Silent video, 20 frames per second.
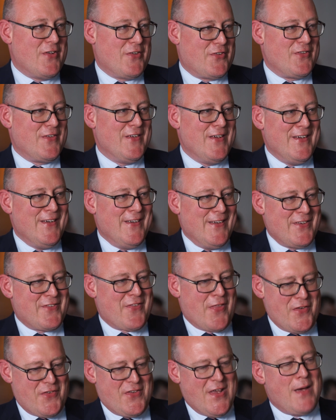It's
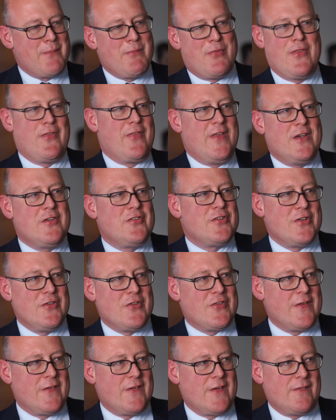the depth of the
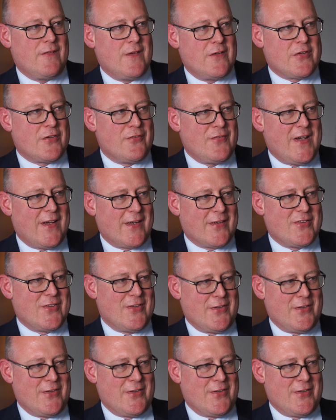issues that this affects.